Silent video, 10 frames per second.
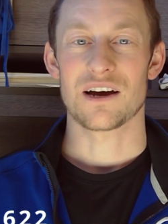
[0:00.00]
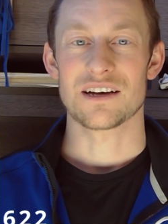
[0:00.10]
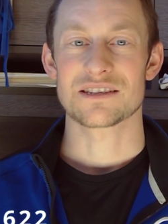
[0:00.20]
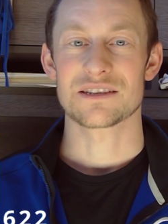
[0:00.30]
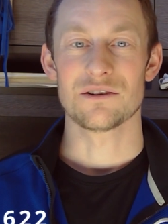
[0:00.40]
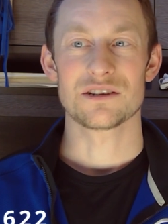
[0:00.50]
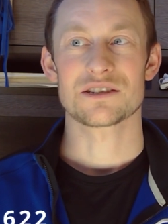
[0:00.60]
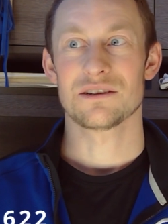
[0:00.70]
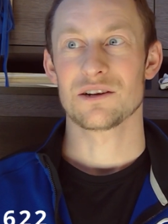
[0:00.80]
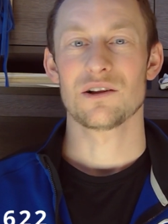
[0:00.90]
still
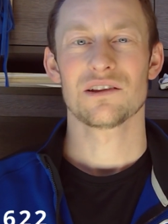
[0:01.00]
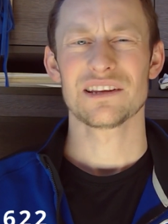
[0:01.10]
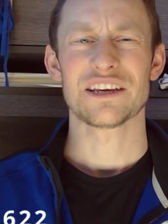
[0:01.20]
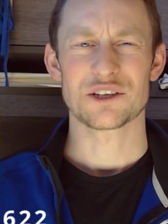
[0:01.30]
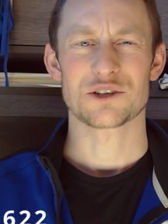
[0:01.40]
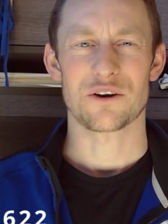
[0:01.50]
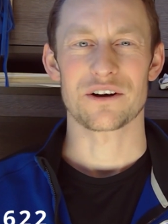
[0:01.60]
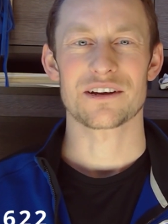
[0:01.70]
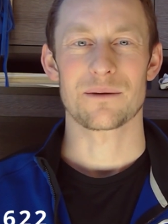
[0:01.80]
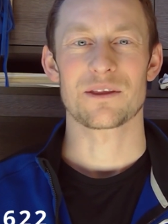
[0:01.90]
a little leakage
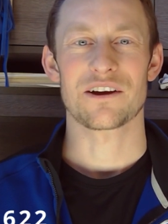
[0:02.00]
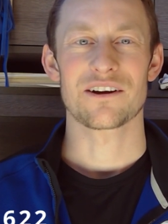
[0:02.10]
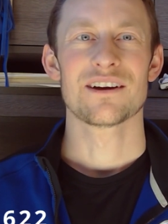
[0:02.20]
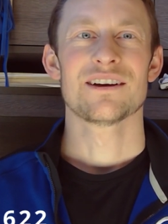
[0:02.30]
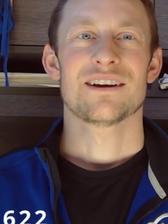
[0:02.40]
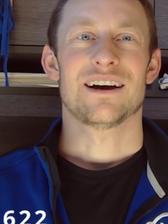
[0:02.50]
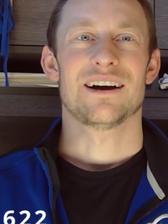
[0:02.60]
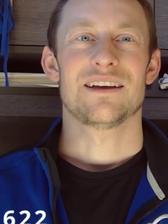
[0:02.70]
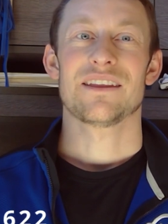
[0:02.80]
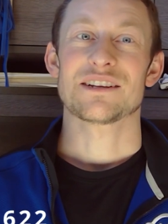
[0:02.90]
current coming there,
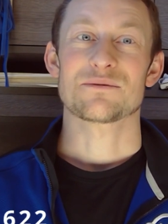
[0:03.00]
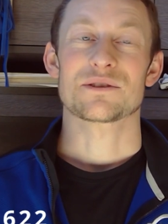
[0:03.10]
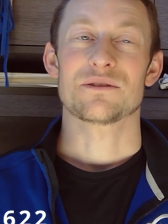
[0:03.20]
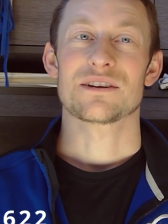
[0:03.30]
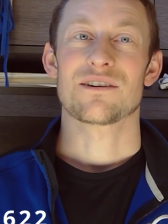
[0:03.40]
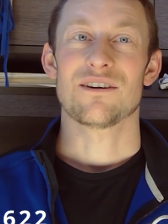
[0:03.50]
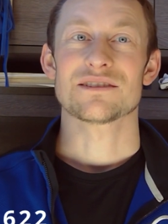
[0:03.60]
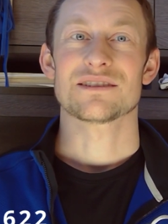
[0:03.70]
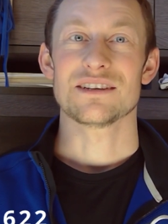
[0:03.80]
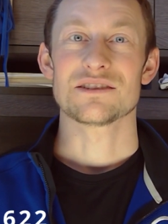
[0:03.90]
and that's what's going to
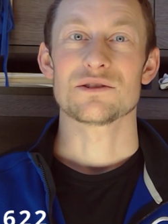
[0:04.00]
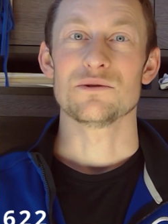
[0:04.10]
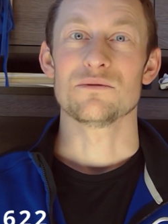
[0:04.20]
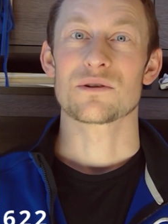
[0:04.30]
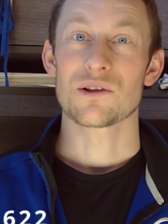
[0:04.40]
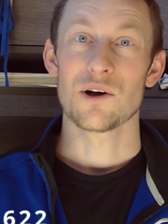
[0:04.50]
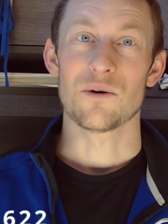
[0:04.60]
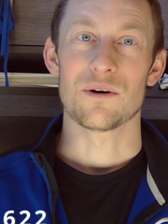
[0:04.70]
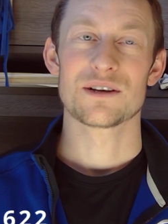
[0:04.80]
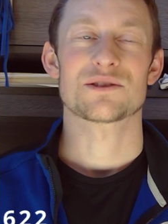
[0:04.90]
cause these to glow.